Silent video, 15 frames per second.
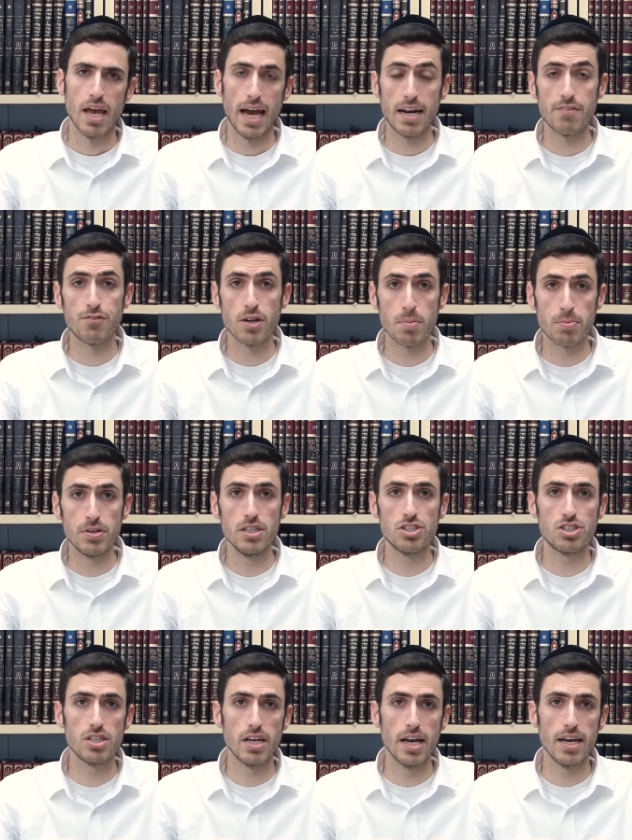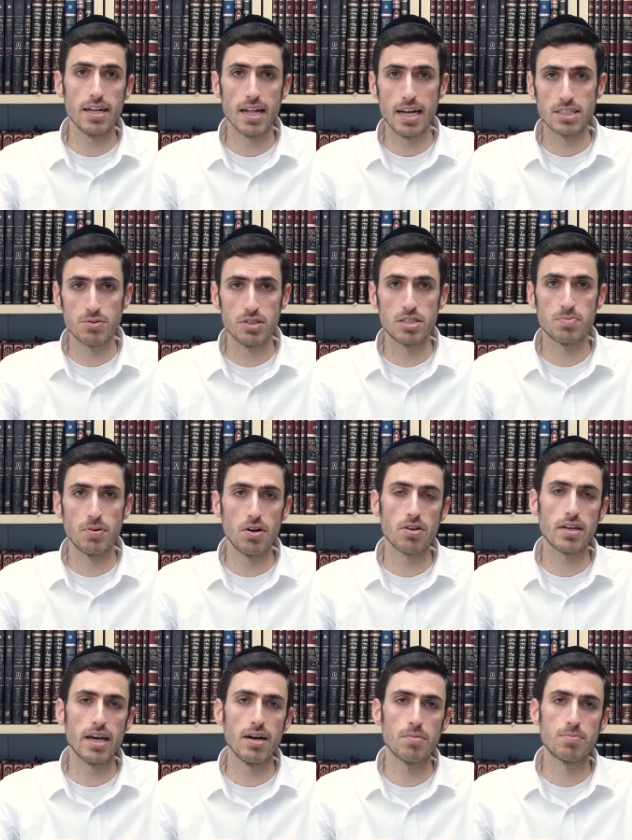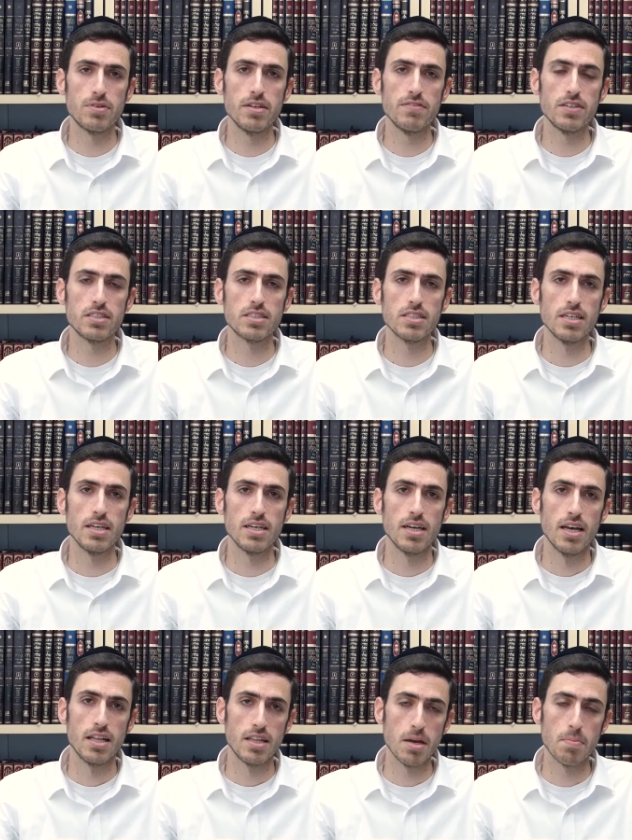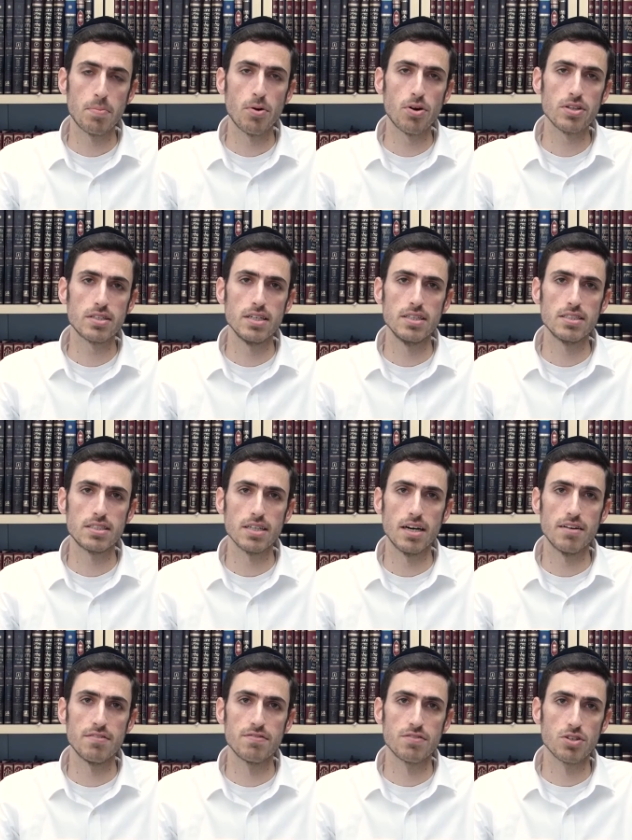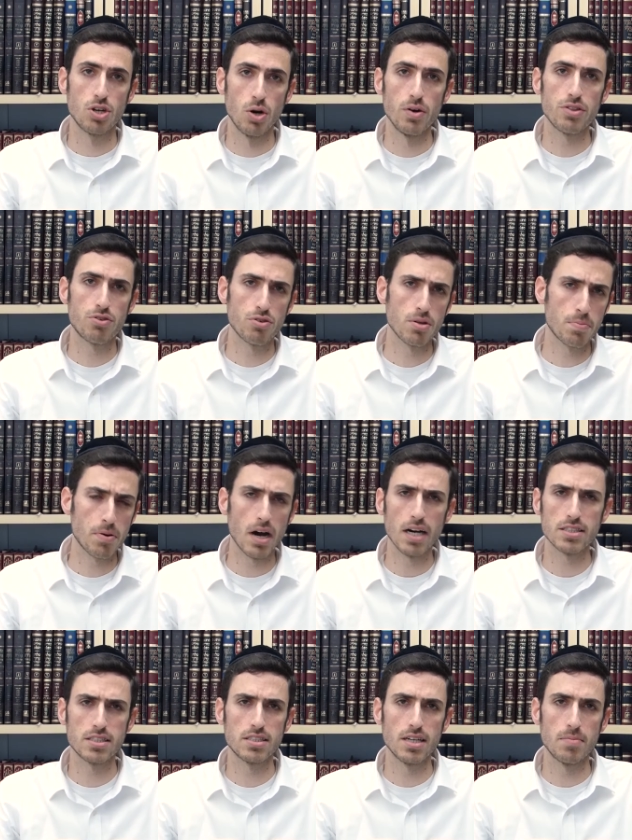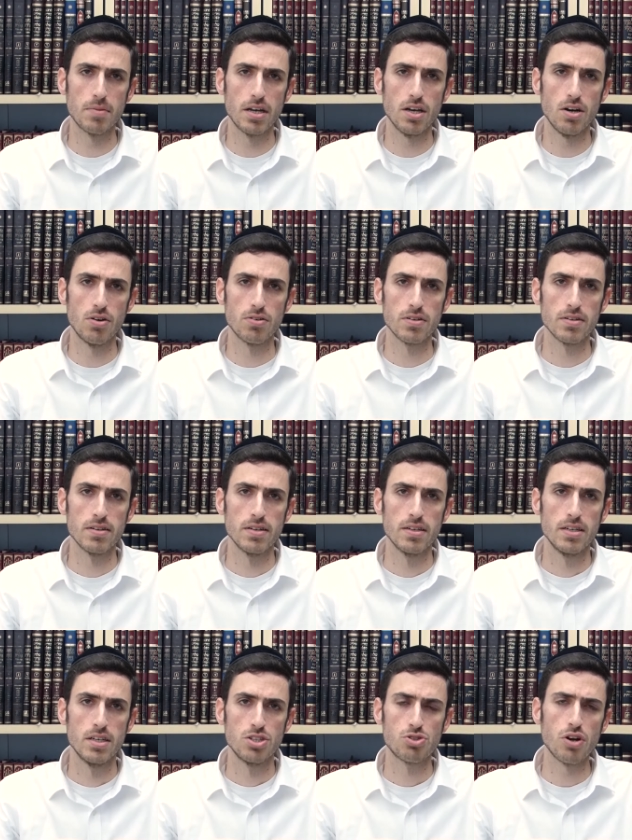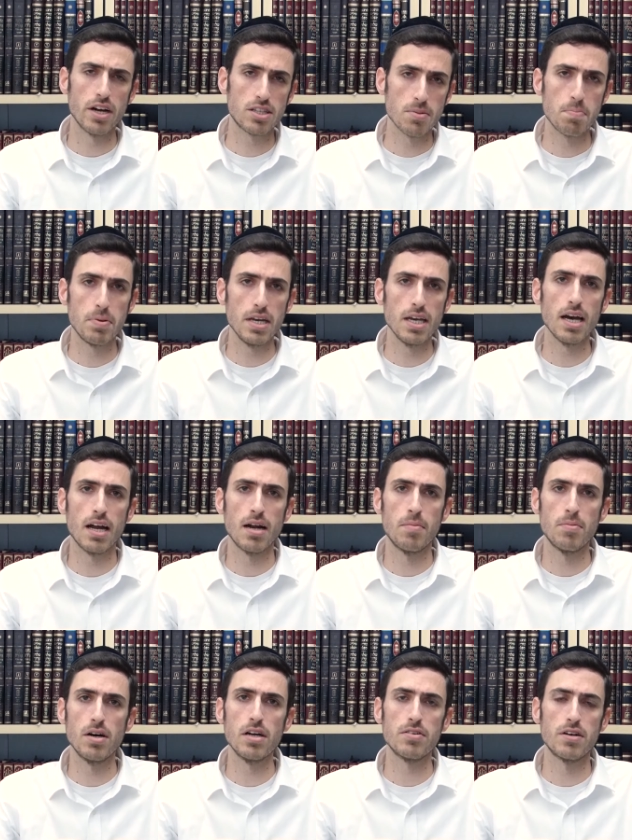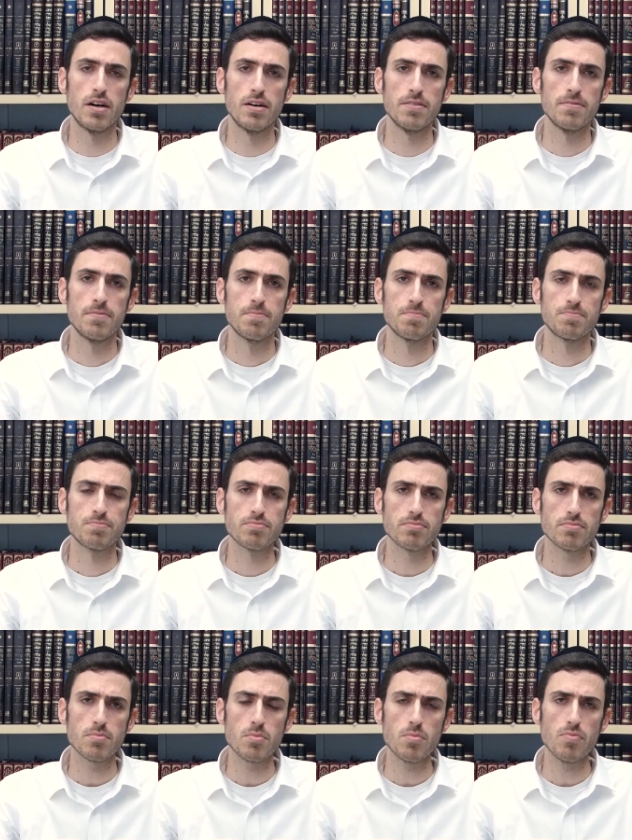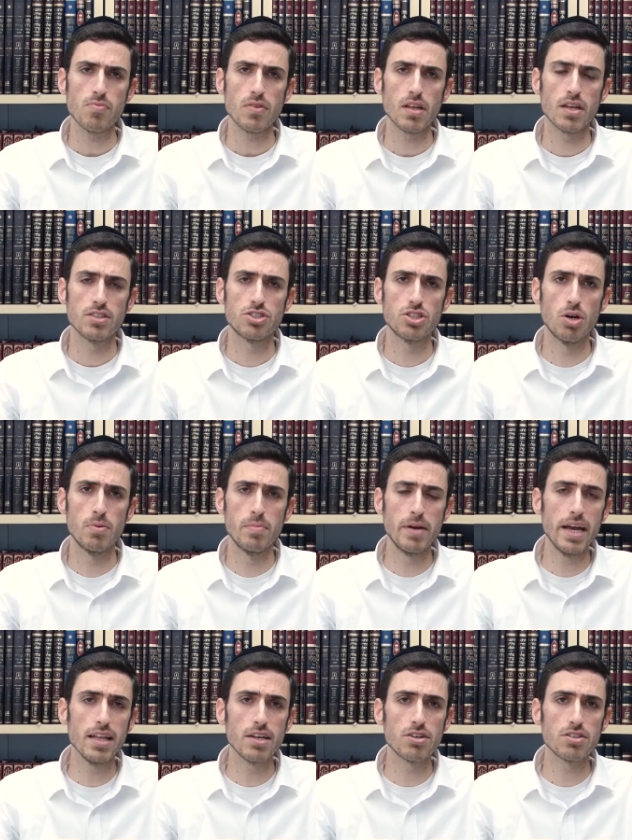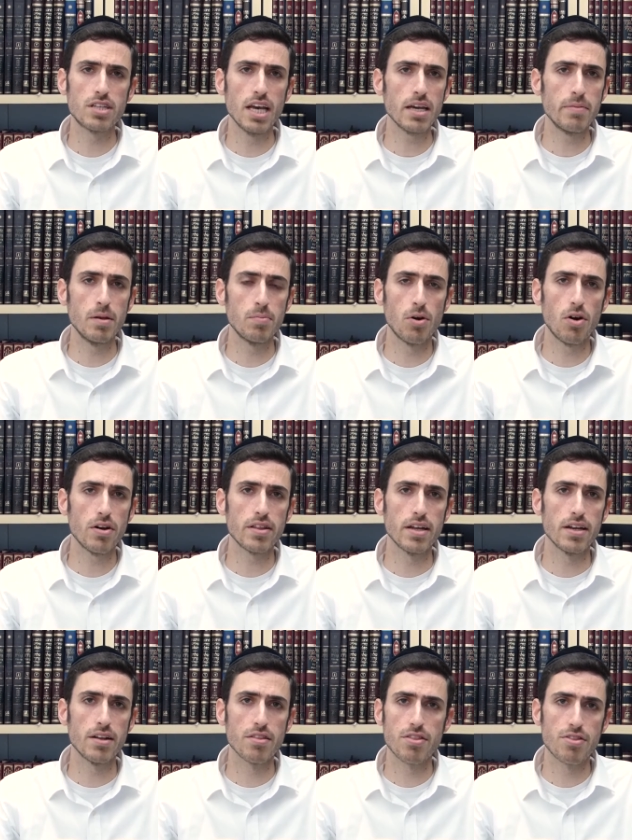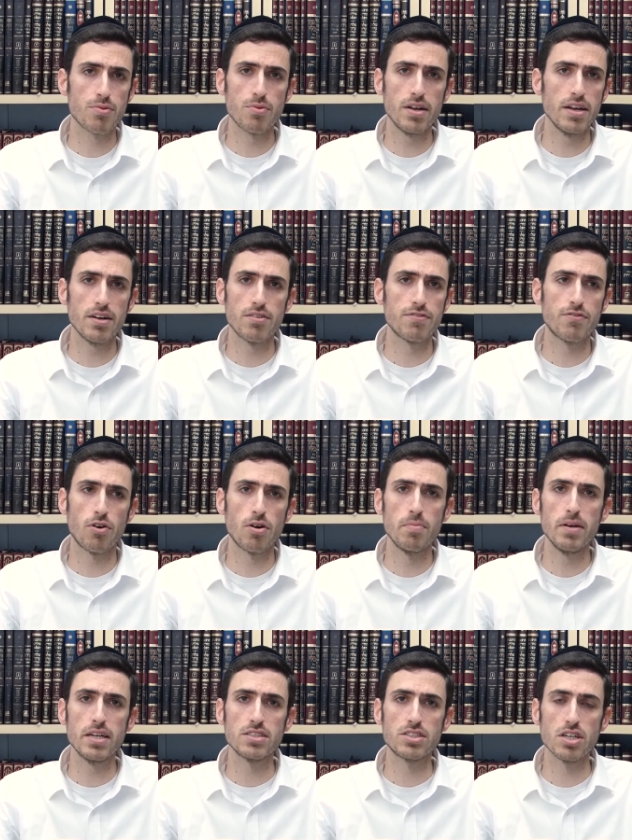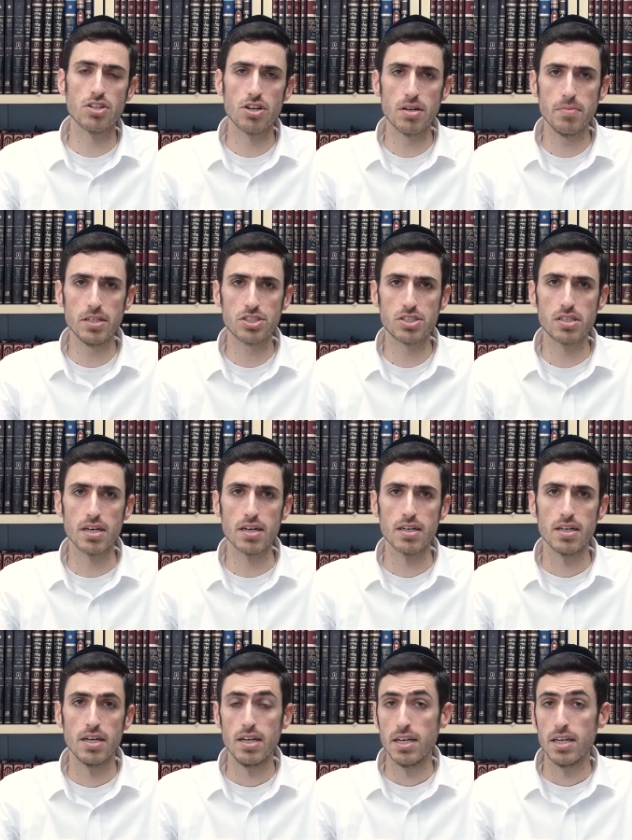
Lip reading: And if we appreciate, as we spoke out previously, the importance of going through the process on my own, trying to be an Amoira, so Mamela, it'll take me more than 3 or 4 minutes to learn a Mishnah.